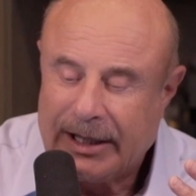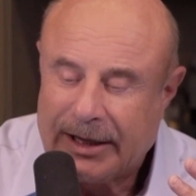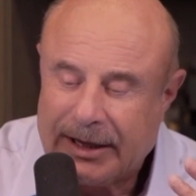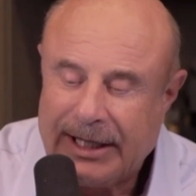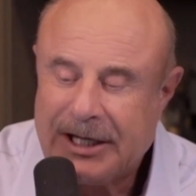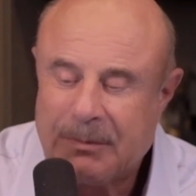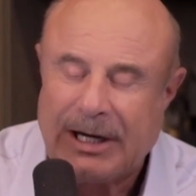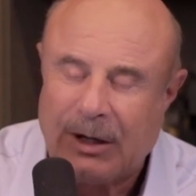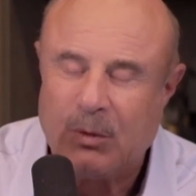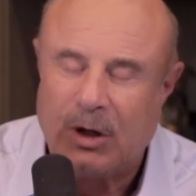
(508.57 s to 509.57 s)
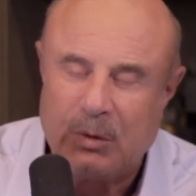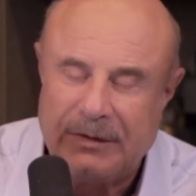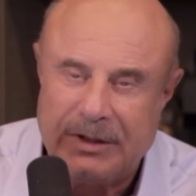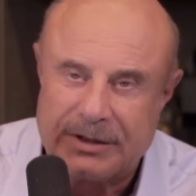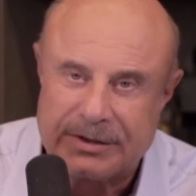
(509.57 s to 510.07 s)
Think about what
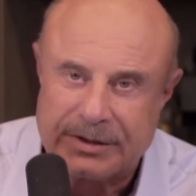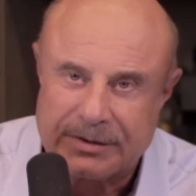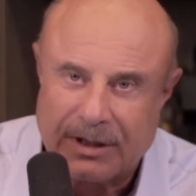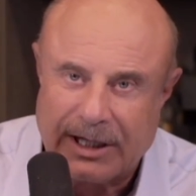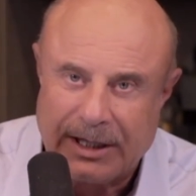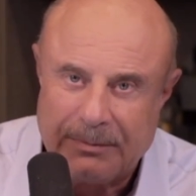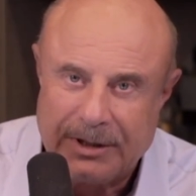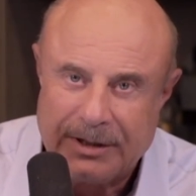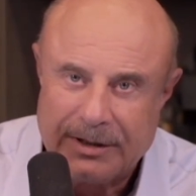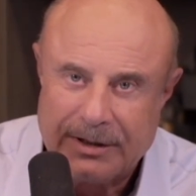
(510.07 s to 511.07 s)
we've just described.